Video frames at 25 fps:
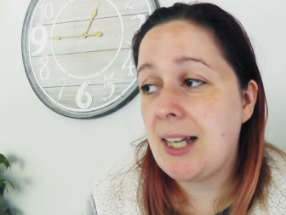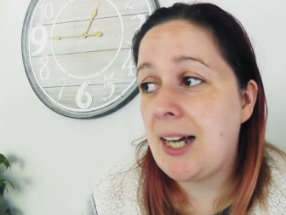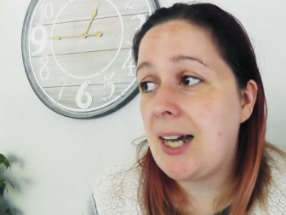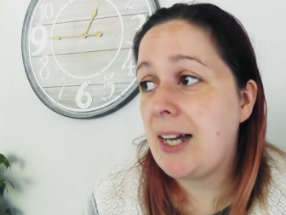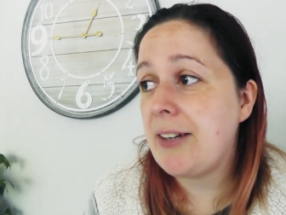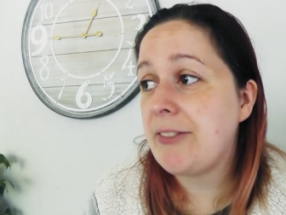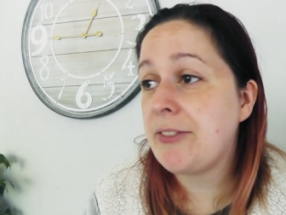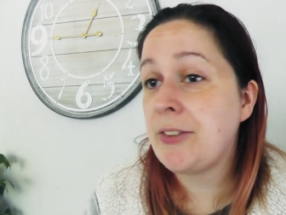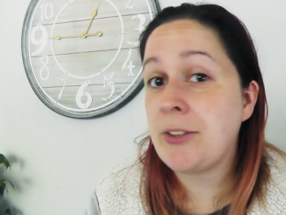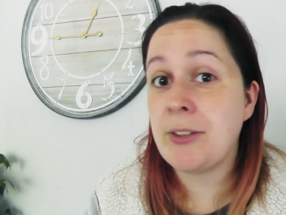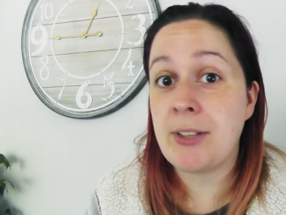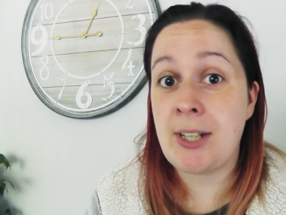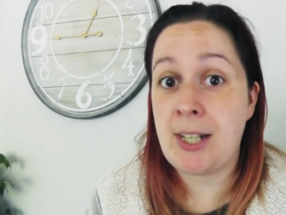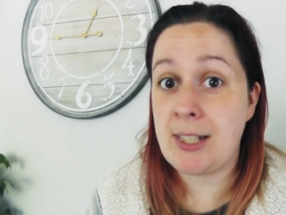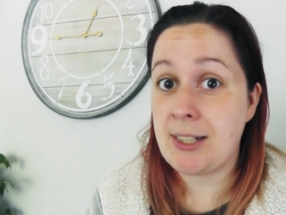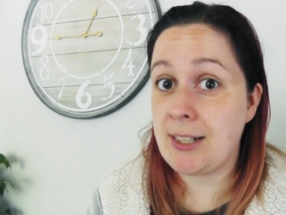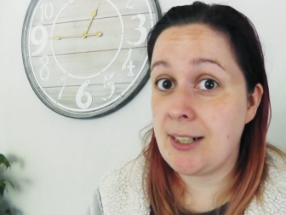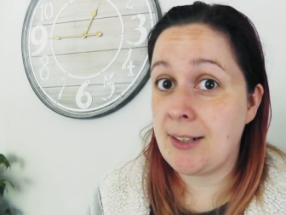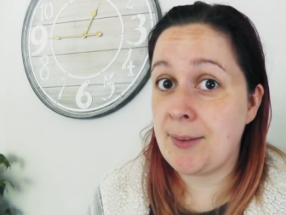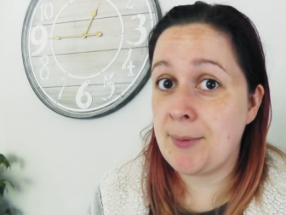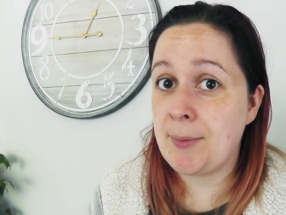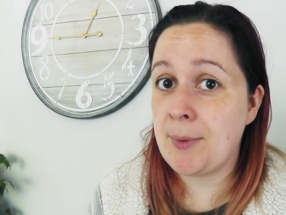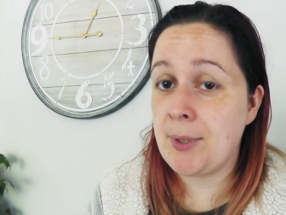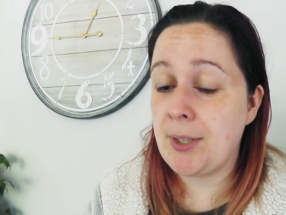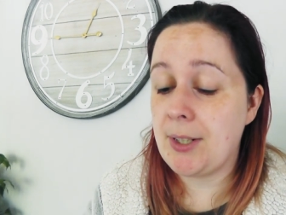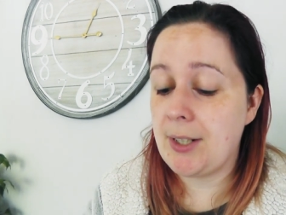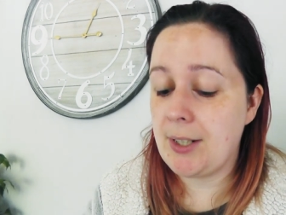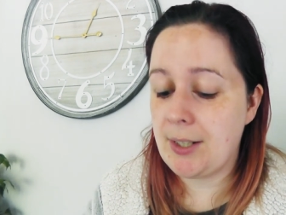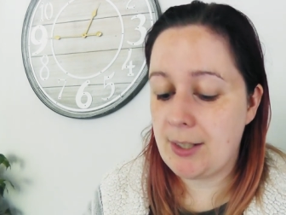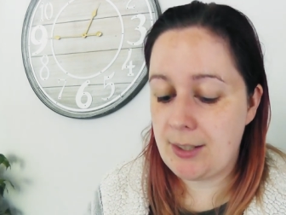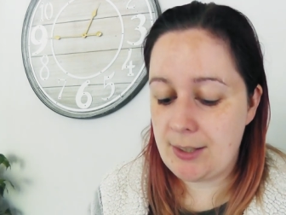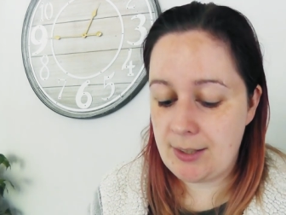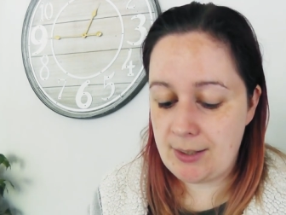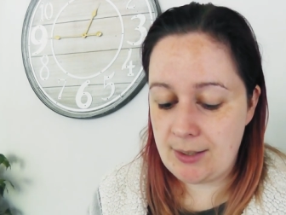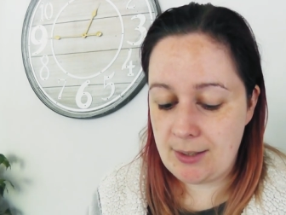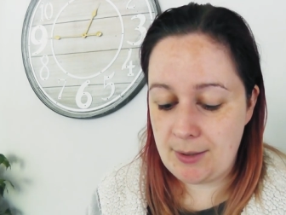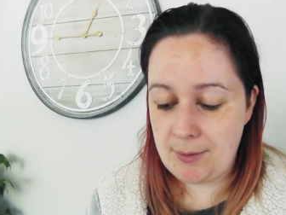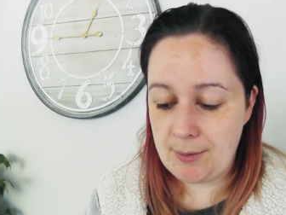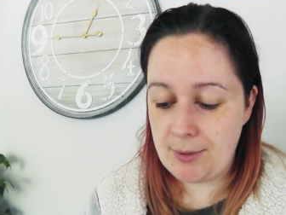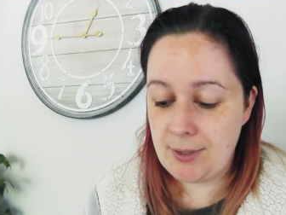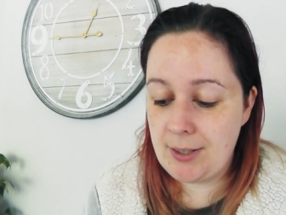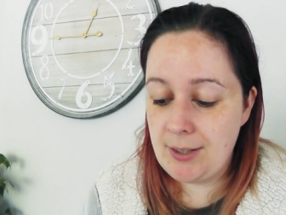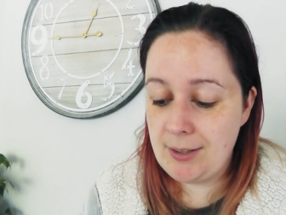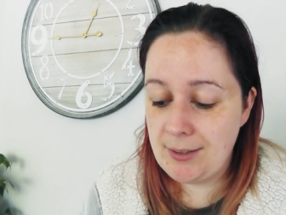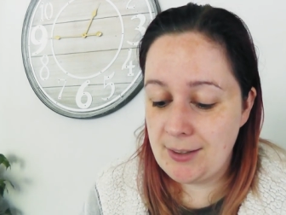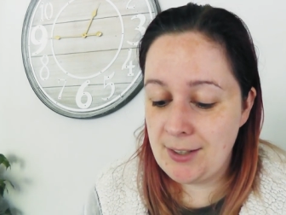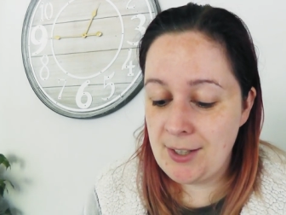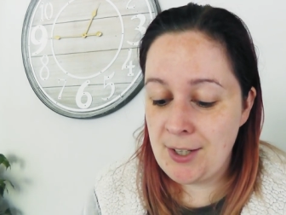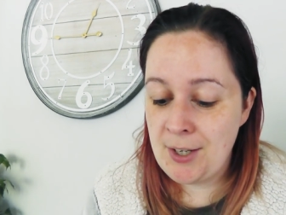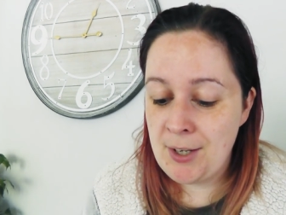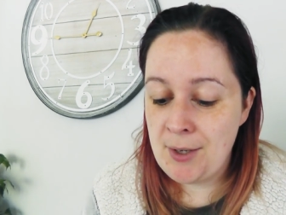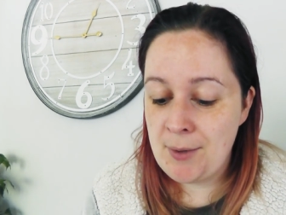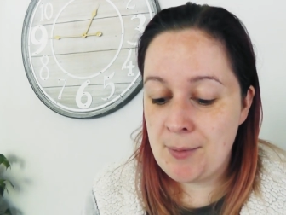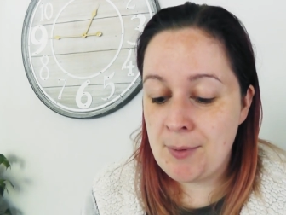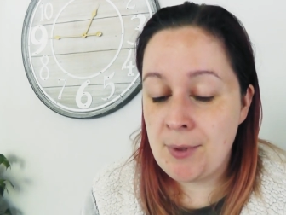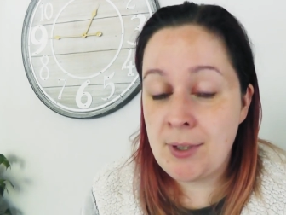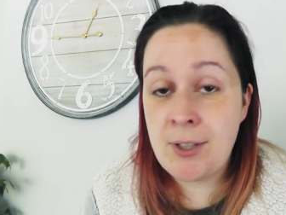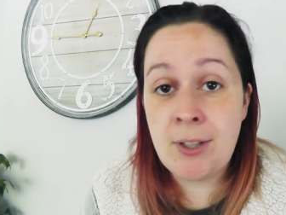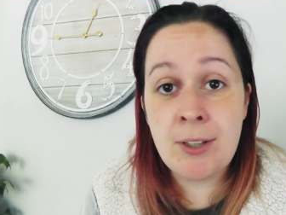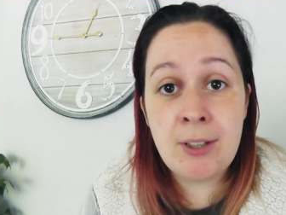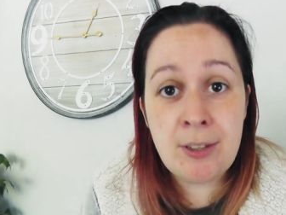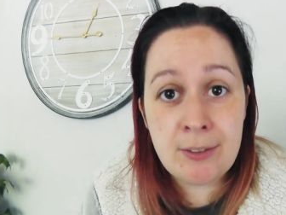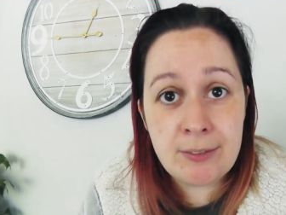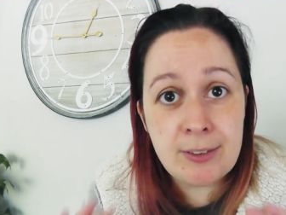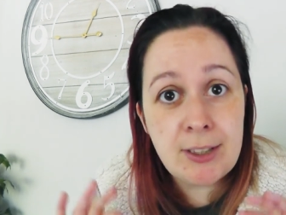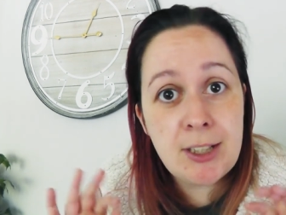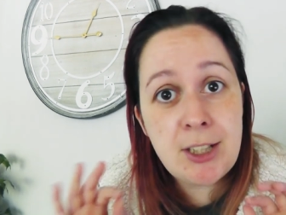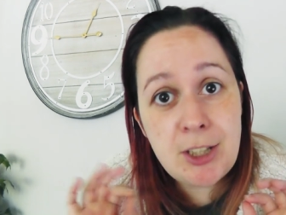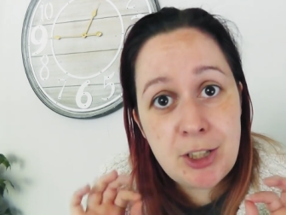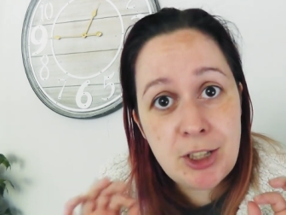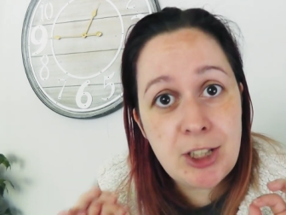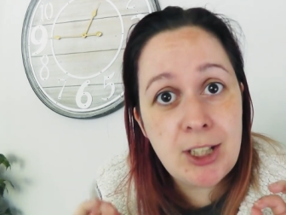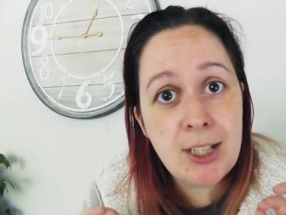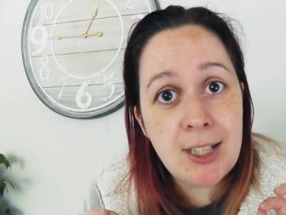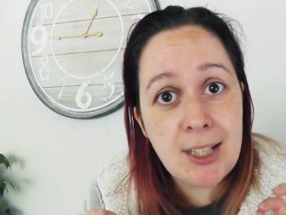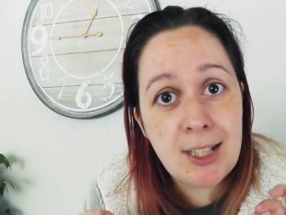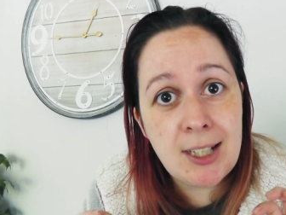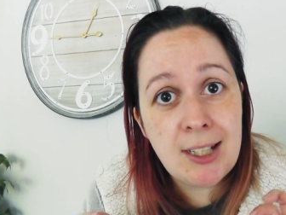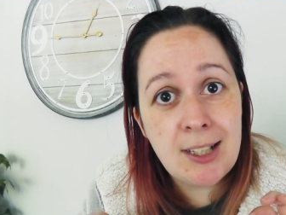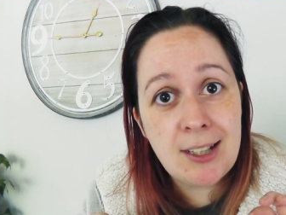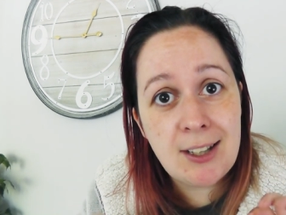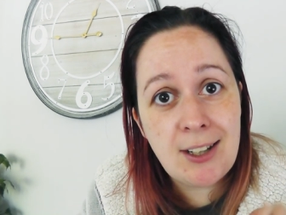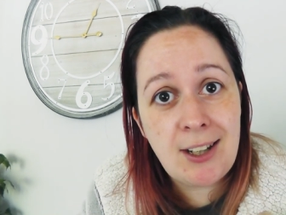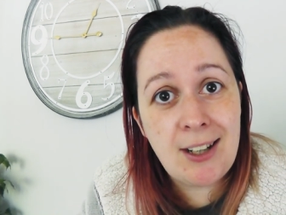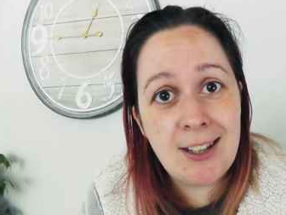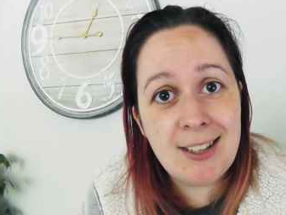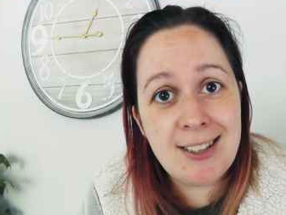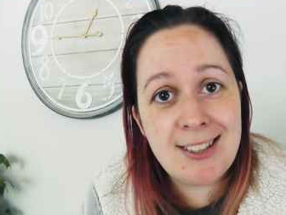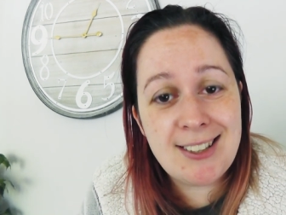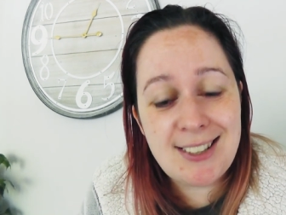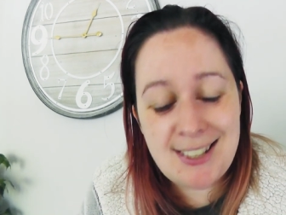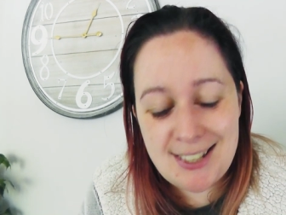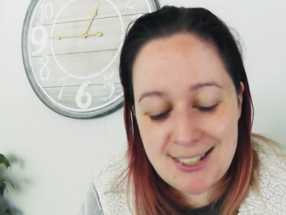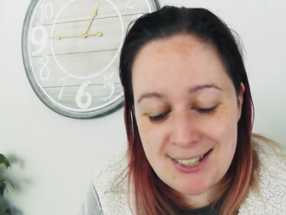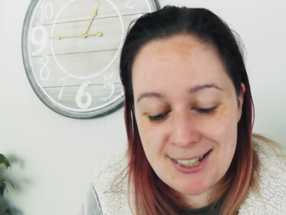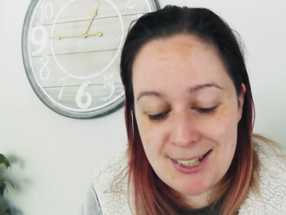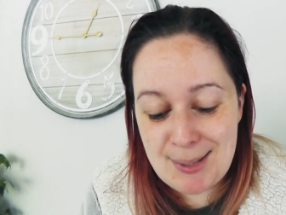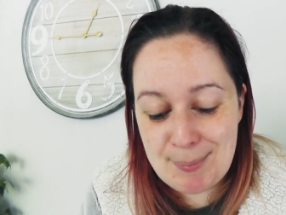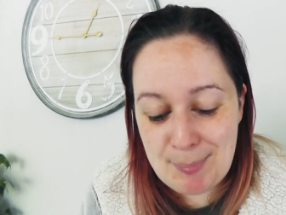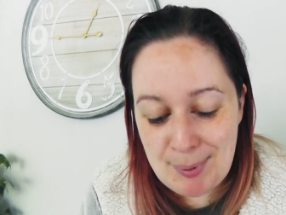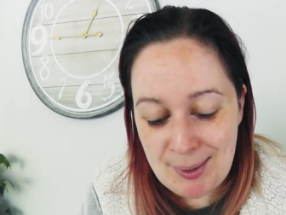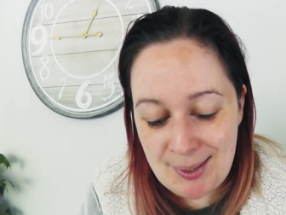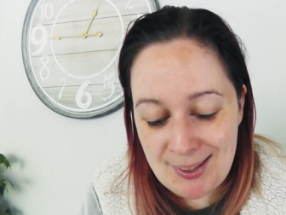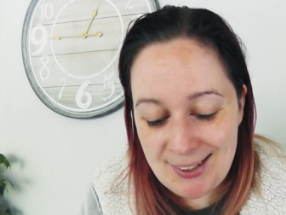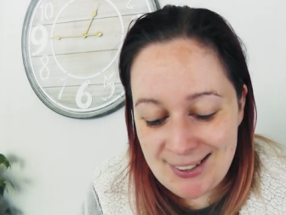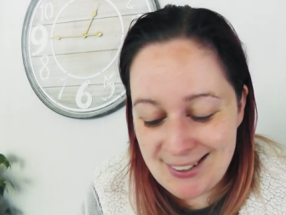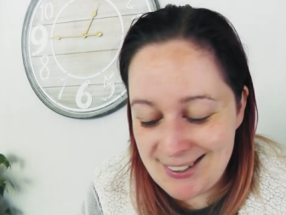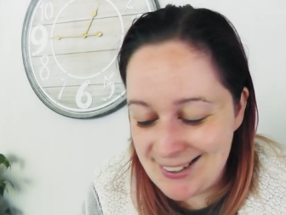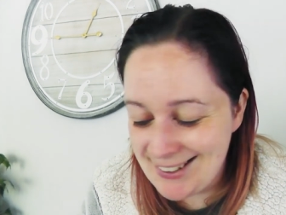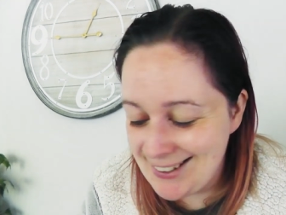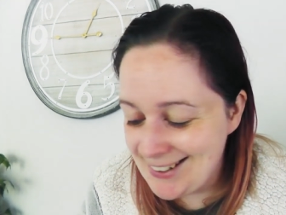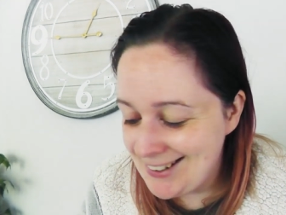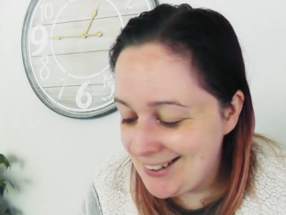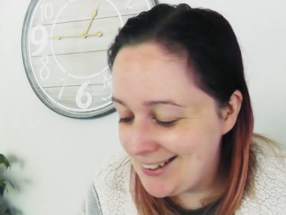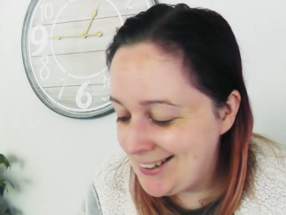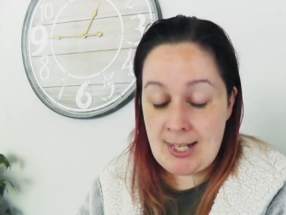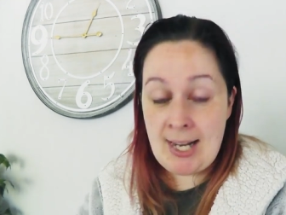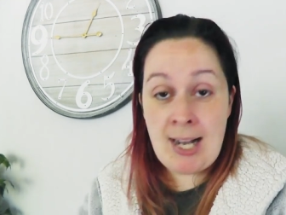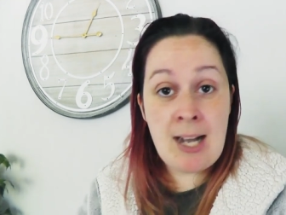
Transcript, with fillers: Life, or that didn't work, so we're gonna rejig it and call it Disney Plus.